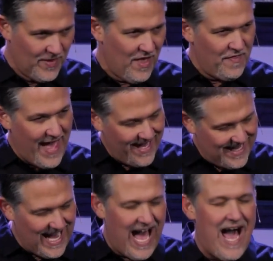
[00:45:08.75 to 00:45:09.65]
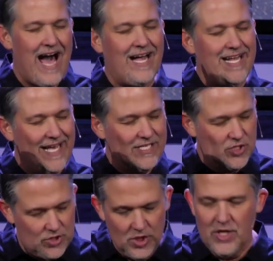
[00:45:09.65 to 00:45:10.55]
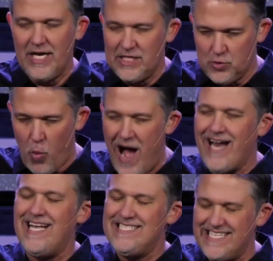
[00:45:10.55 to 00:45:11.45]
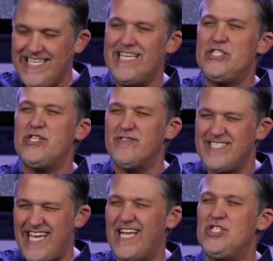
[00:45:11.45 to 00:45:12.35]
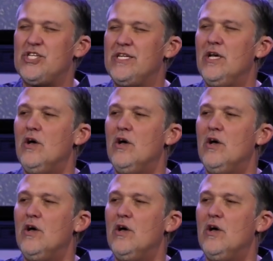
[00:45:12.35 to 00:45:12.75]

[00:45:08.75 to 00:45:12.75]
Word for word: that God is is wanting to get your attention